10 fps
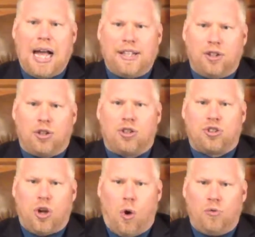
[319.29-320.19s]
Your
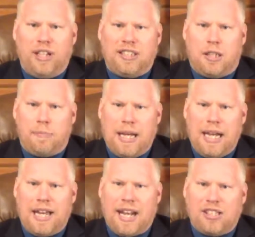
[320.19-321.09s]
soul needs to
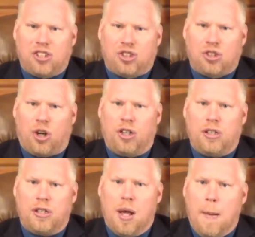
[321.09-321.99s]
be in a
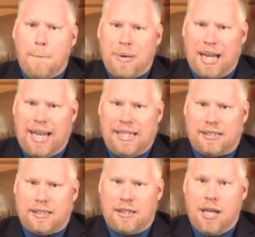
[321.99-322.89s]
certain
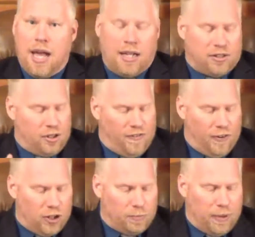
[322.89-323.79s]
place. And so the
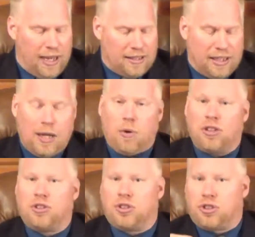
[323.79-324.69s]
first place that he
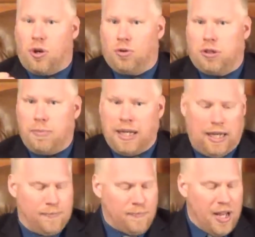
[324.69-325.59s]
wants your soul to
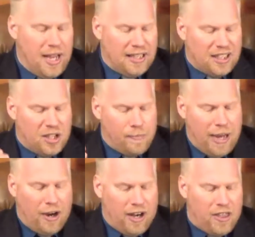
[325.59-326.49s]
be is in the
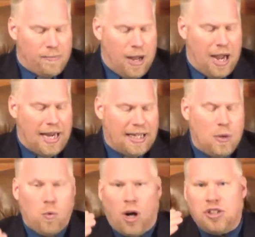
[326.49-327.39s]
area of the mind. He
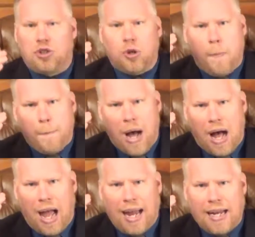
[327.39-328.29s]
wants your
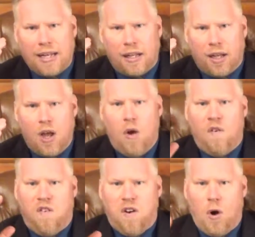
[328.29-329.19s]
mind
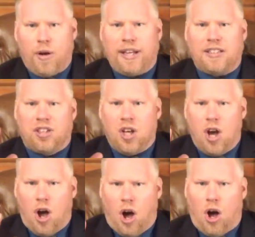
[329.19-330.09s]
focused
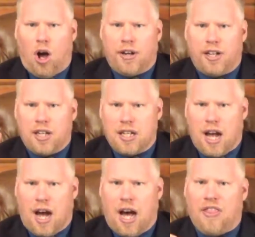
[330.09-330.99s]
on
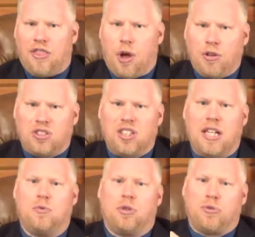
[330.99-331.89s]
God. Those
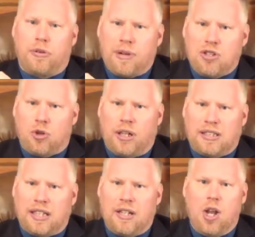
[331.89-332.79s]
things which we
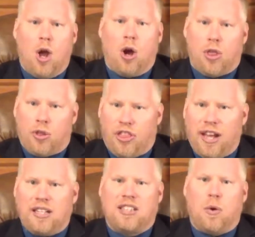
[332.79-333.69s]
rejoice in are the
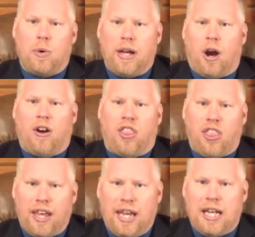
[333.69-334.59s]
things that we are
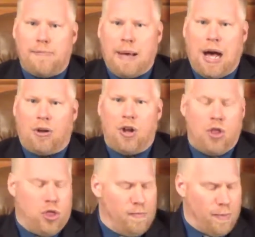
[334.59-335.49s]
thinking about
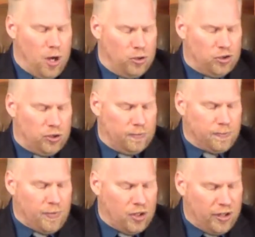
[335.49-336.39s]
the most.
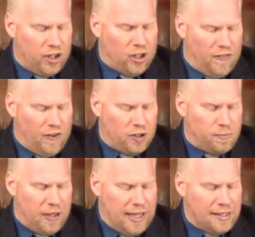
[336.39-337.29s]
So there's our first
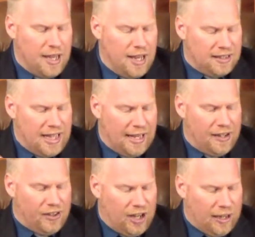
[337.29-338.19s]
place.
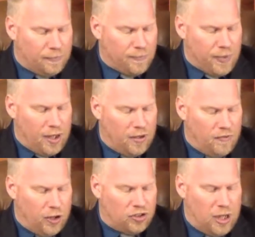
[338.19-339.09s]
Second thing,
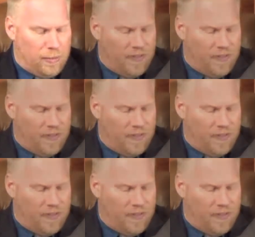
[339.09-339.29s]
verse number